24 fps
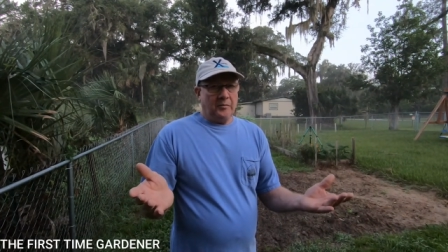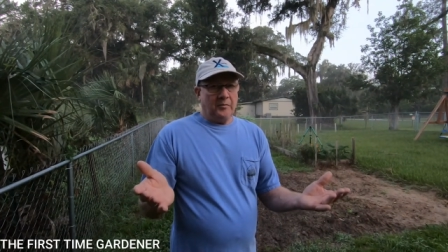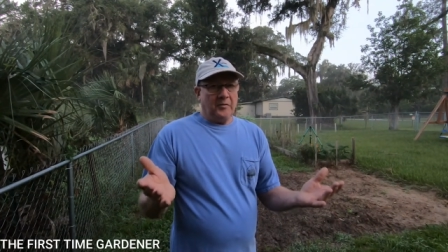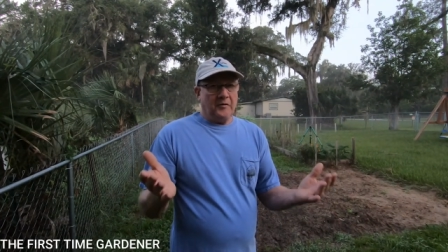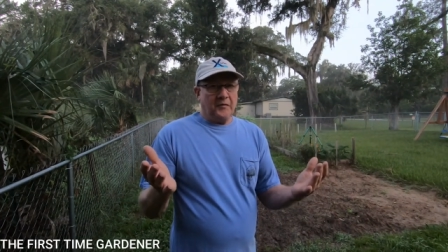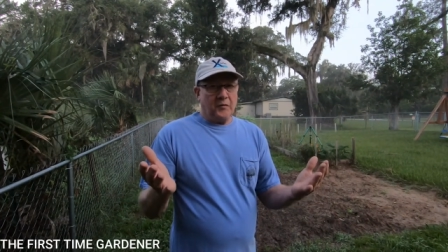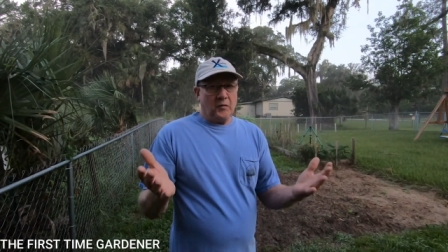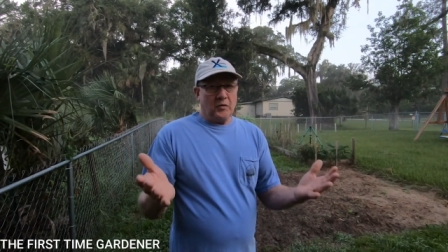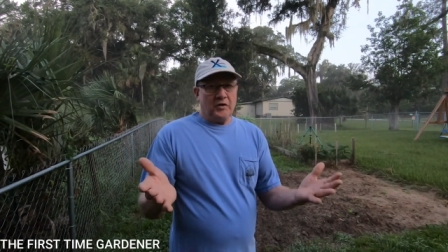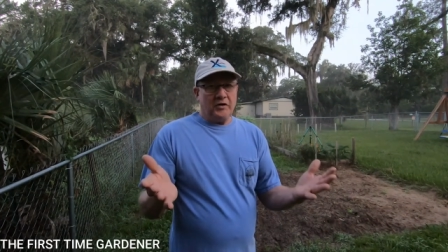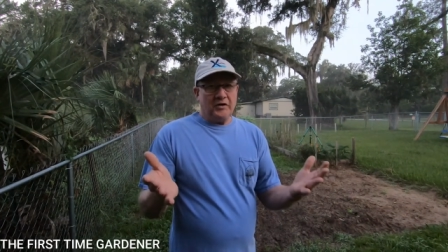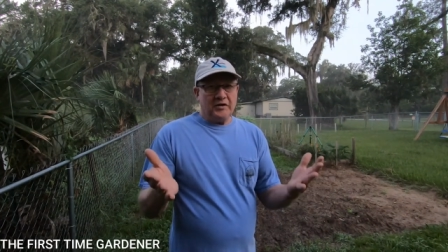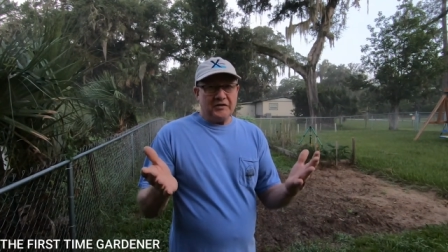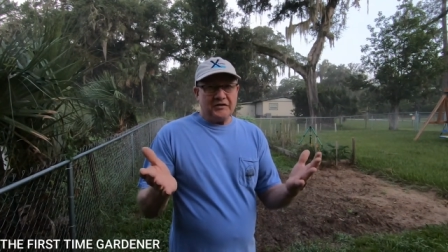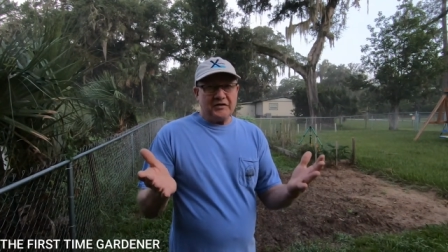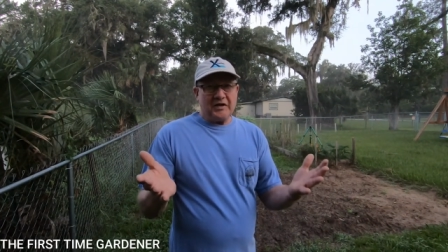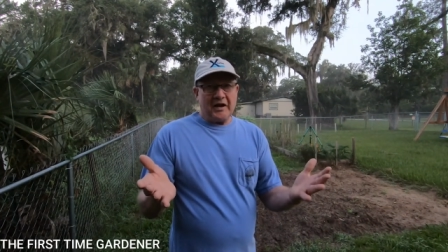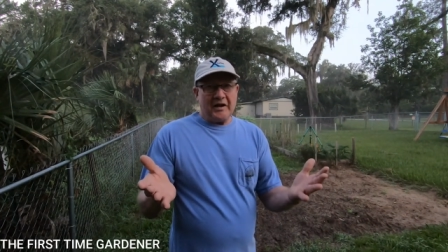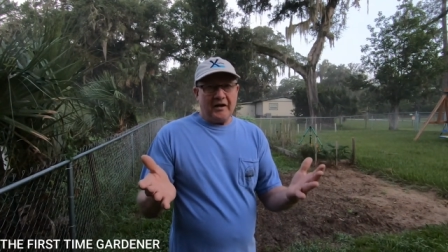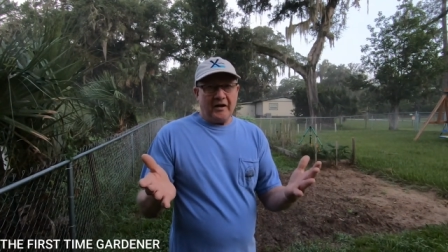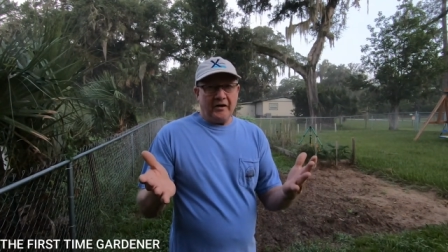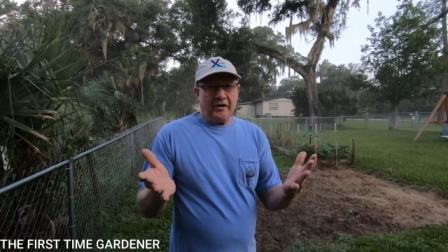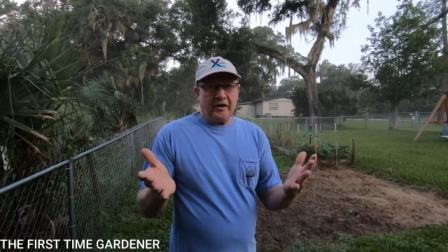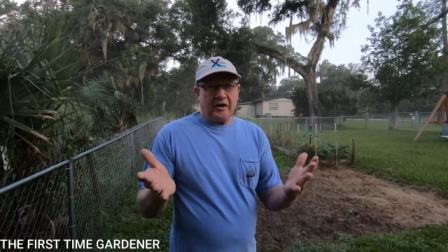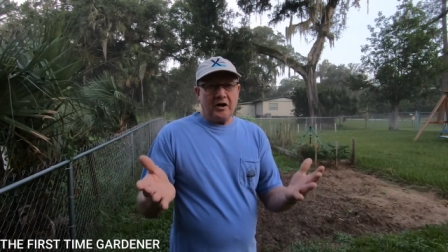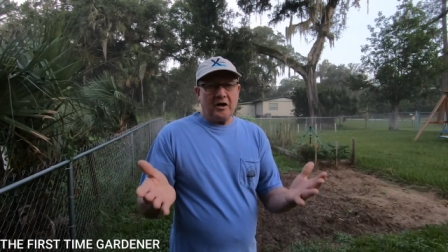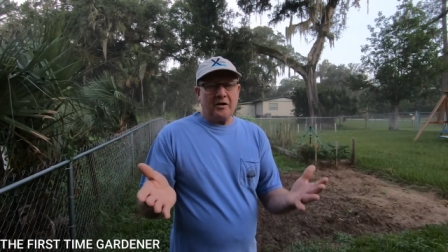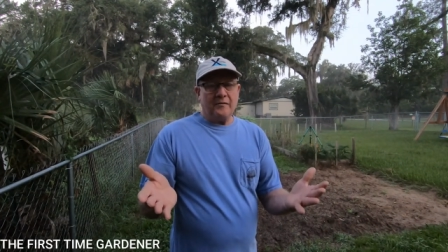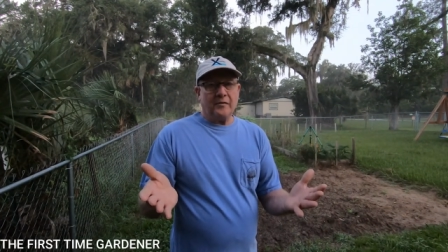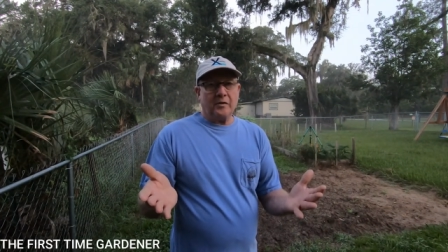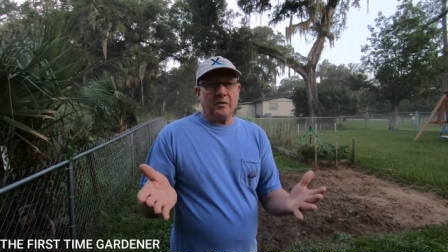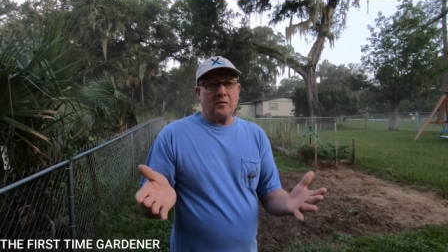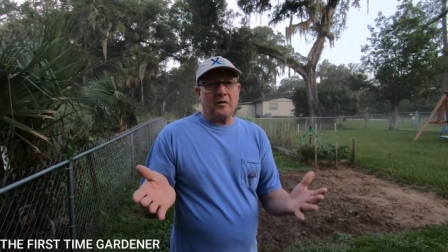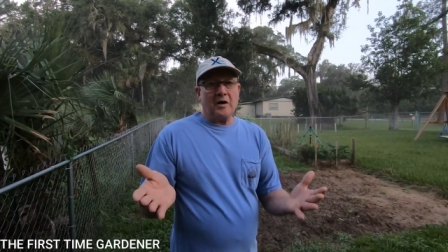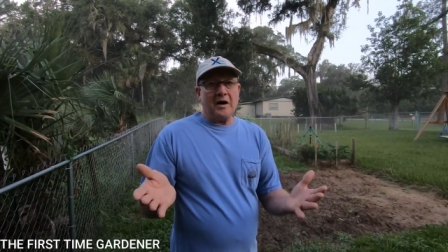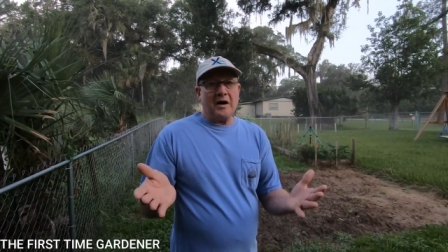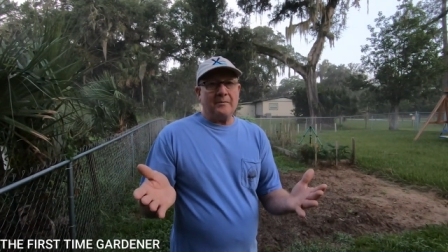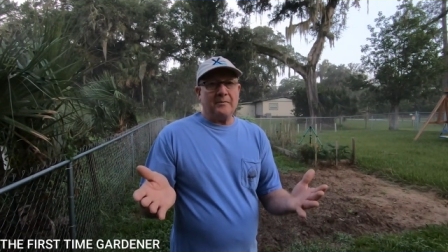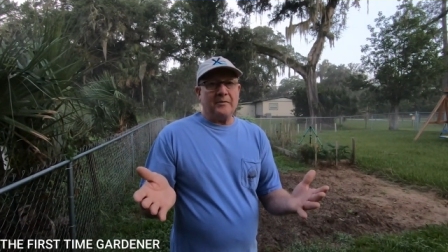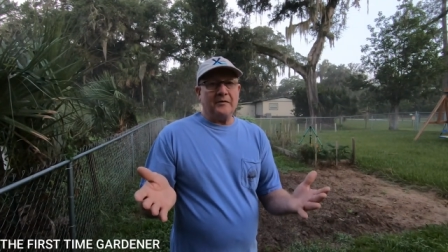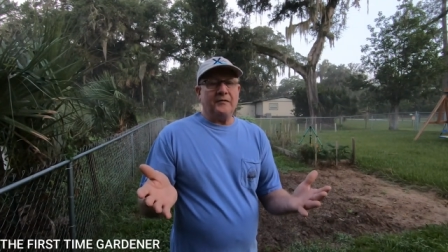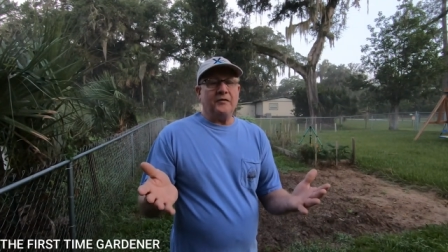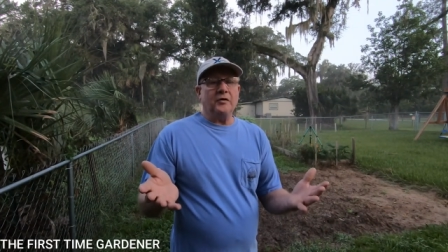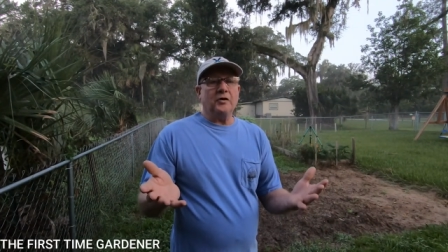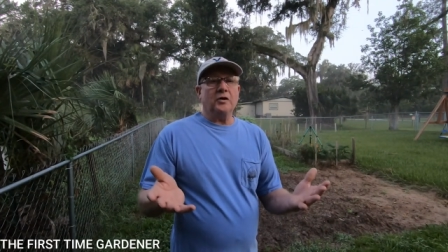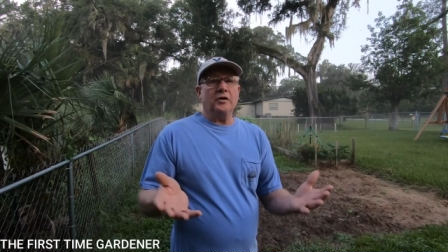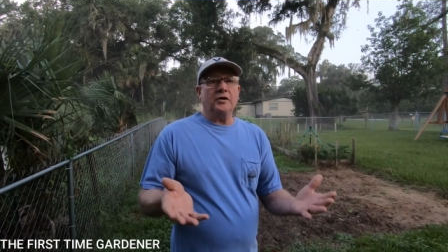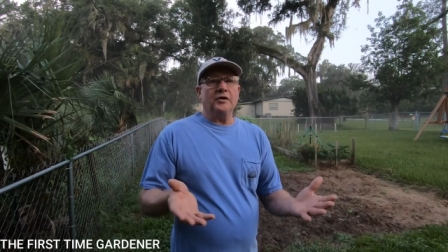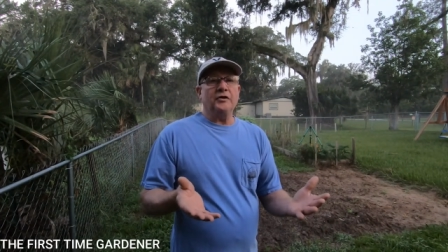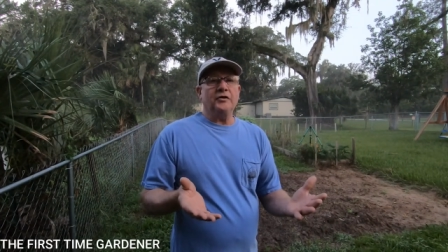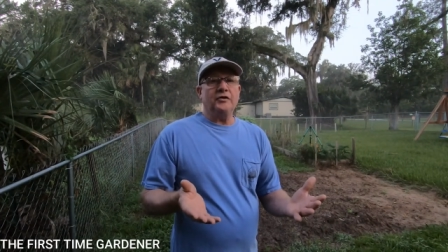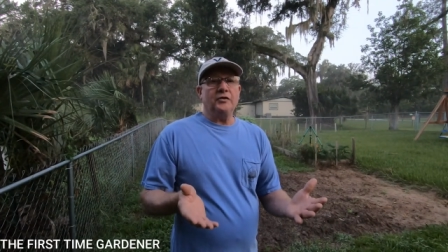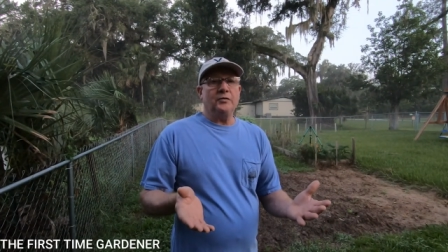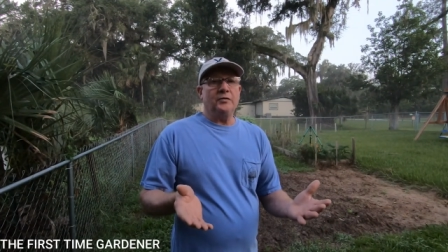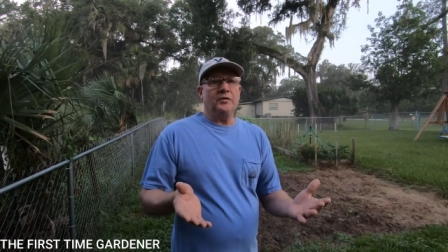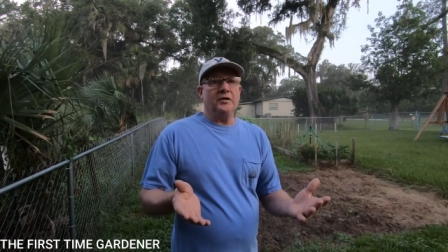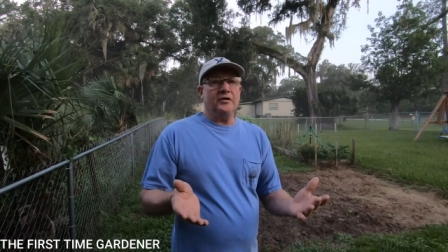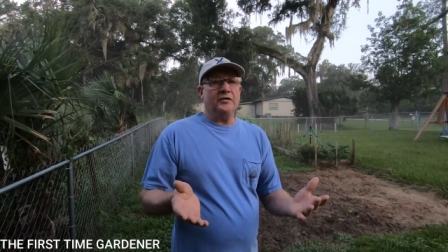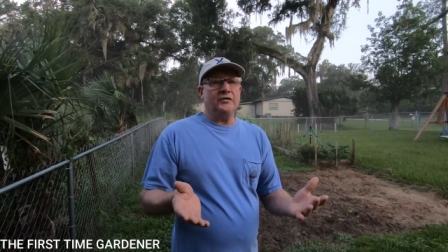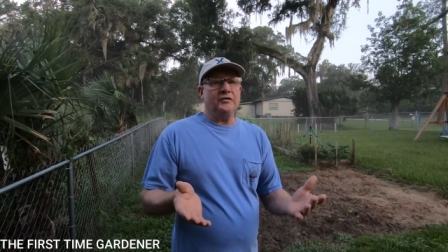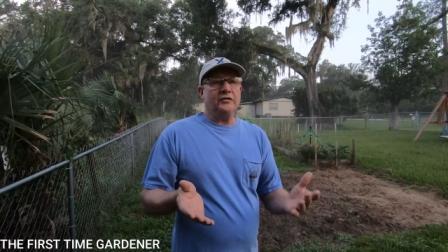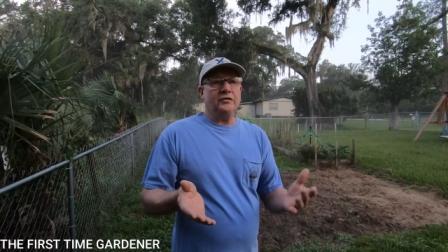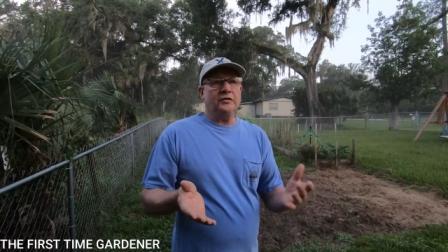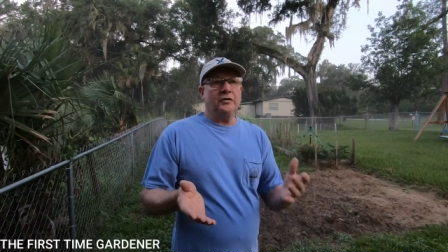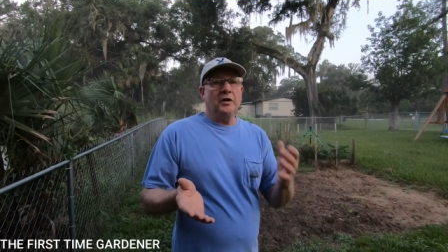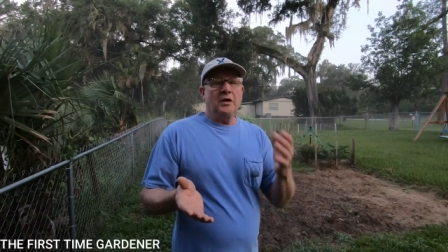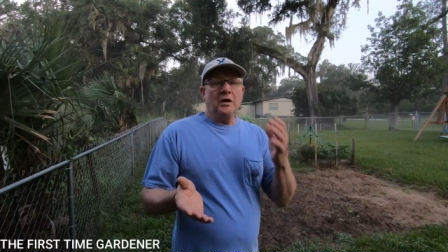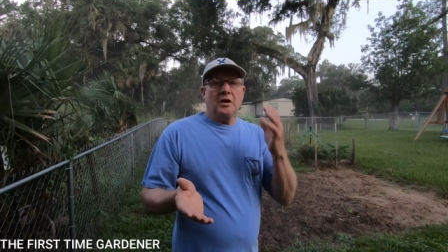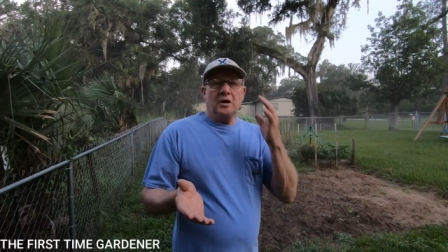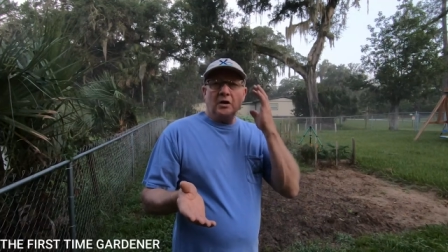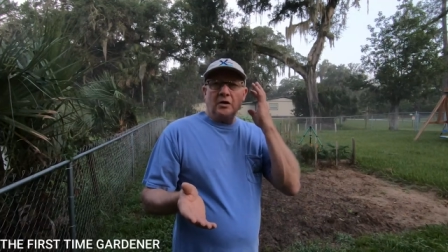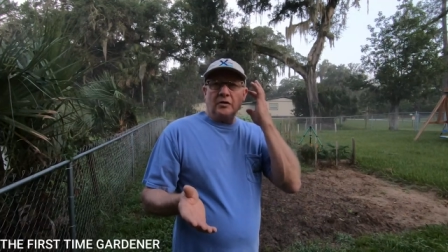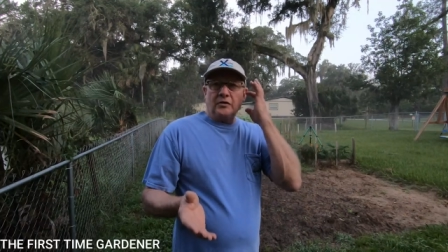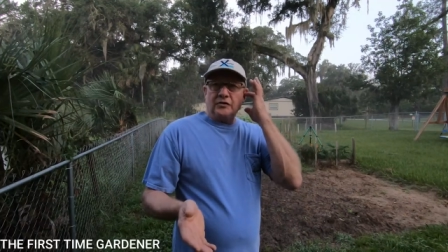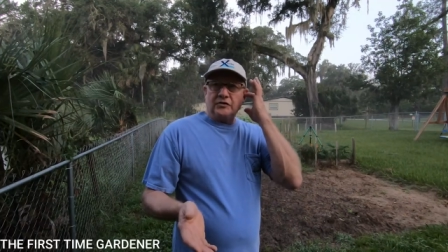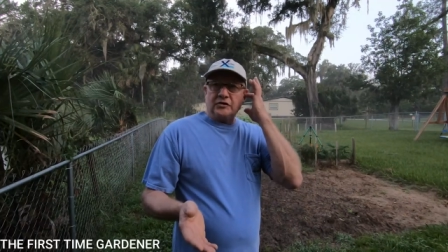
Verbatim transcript: And before you decide on a cover crop, if you're going to do this,